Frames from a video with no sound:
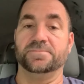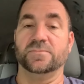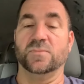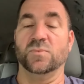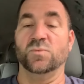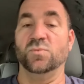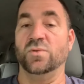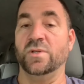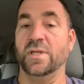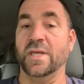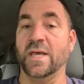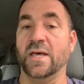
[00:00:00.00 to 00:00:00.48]

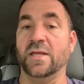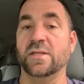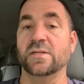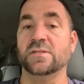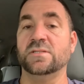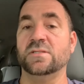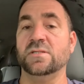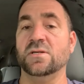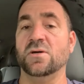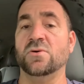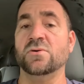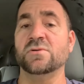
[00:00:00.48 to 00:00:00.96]

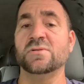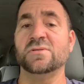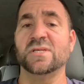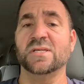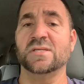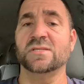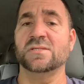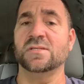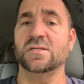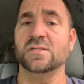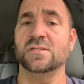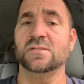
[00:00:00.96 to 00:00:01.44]
reality always
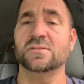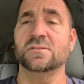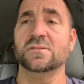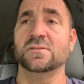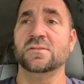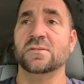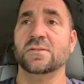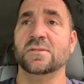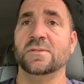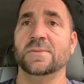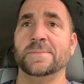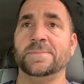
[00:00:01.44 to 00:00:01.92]
exists,
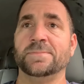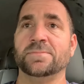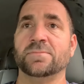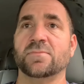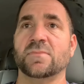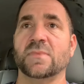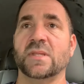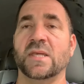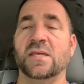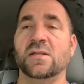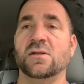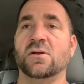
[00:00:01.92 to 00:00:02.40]

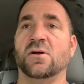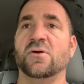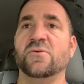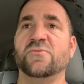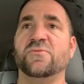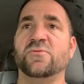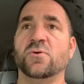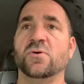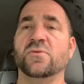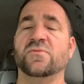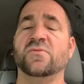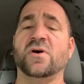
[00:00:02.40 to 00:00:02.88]
and our
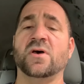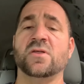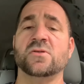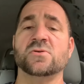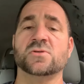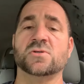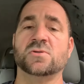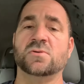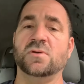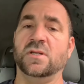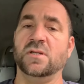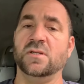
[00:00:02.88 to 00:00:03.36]

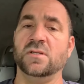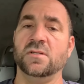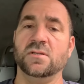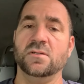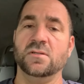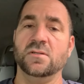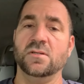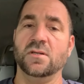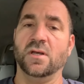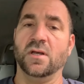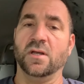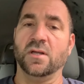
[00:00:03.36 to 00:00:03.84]
forefathers created
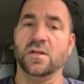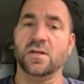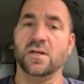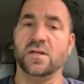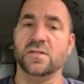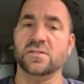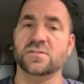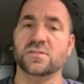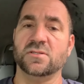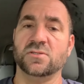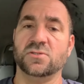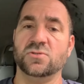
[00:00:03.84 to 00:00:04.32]
a
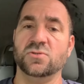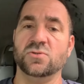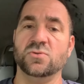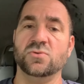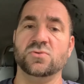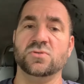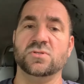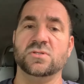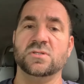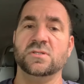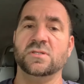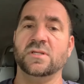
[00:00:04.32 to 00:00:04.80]

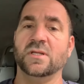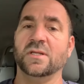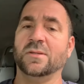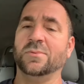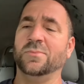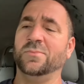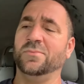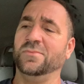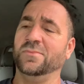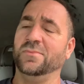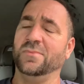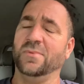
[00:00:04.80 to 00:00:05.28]
constitution,
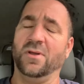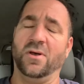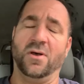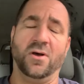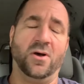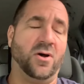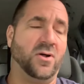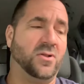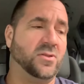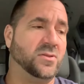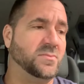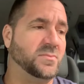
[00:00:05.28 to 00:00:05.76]

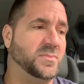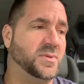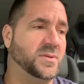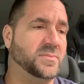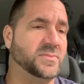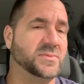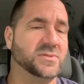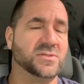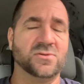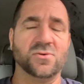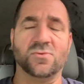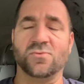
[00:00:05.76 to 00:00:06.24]
all the
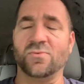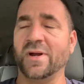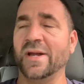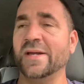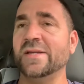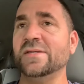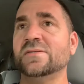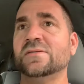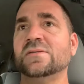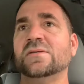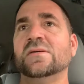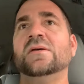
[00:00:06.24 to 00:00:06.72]
amendments, the
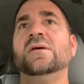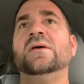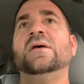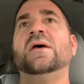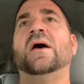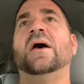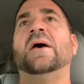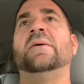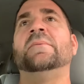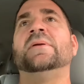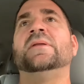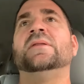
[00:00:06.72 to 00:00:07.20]
rights.
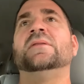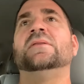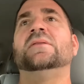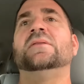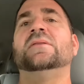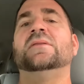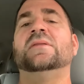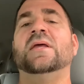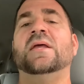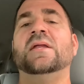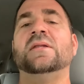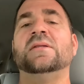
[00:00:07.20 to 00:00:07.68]
I mean,
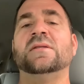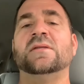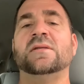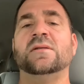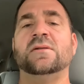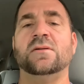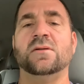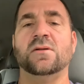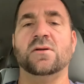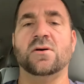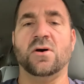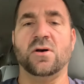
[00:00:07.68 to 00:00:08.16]
they did
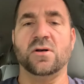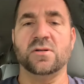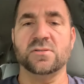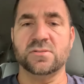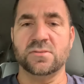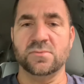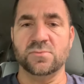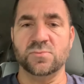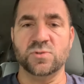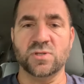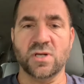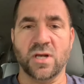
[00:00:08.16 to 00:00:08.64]
an
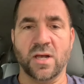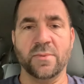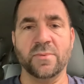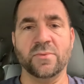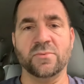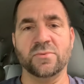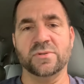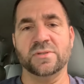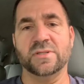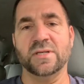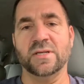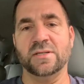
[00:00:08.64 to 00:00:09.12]
awesome job
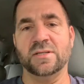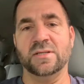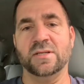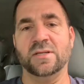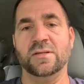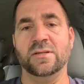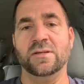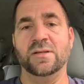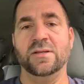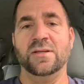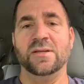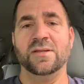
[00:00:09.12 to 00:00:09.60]
at what they
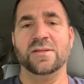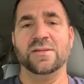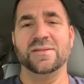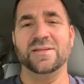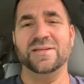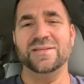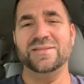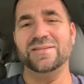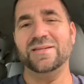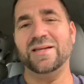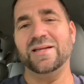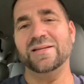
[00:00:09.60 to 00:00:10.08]
did.
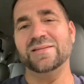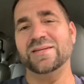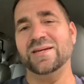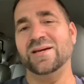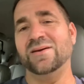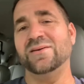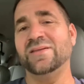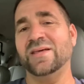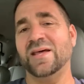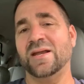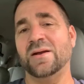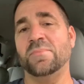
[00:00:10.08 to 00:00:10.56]
Let's not
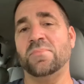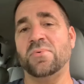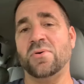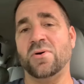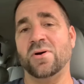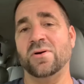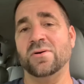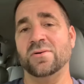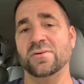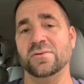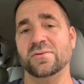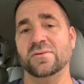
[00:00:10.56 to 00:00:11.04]
tear that
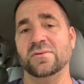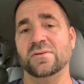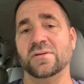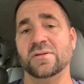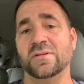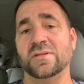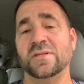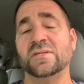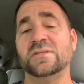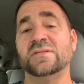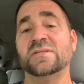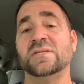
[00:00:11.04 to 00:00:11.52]
apart.
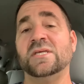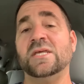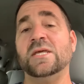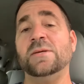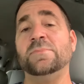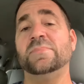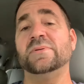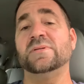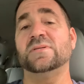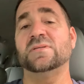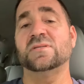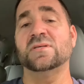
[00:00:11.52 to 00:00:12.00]
Let's
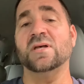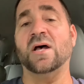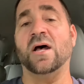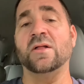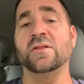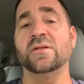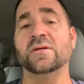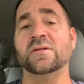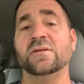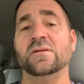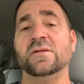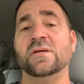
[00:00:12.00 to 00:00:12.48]
keep it
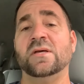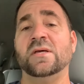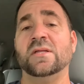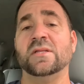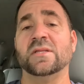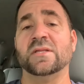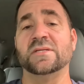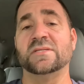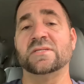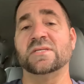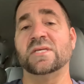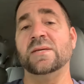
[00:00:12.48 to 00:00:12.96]
solid.
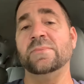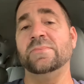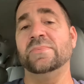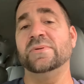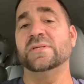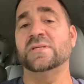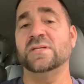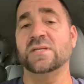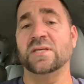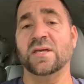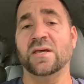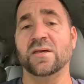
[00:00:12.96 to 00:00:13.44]
Let's keep
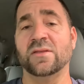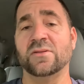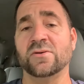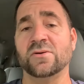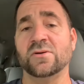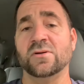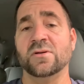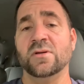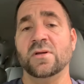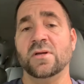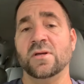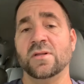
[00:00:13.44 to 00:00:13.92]
it
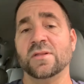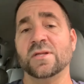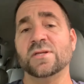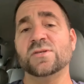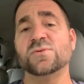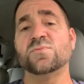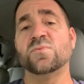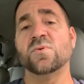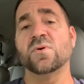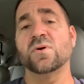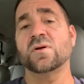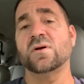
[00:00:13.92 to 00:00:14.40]
together.
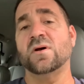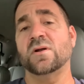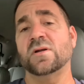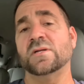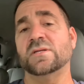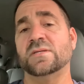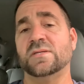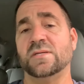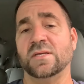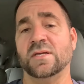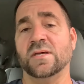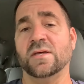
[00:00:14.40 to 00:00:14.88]
Let's work on
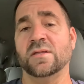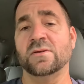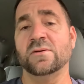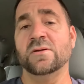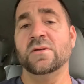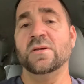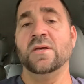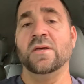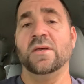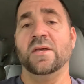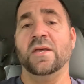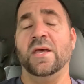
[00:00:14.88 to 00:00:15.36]
it together.
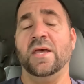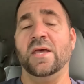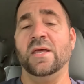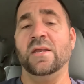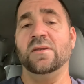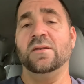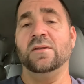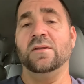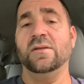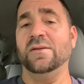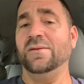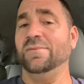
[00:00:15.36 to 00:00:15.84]
And